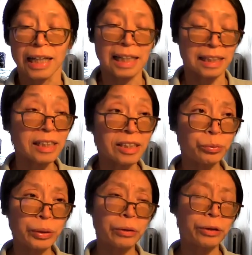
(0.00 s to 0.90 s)
Yeah, this
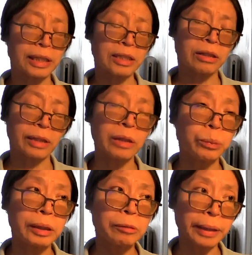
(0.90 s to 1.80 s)
is recorded, so
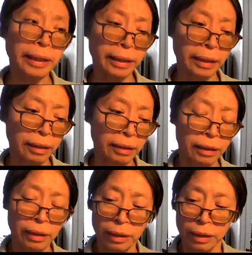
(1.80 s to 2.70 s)
it will be on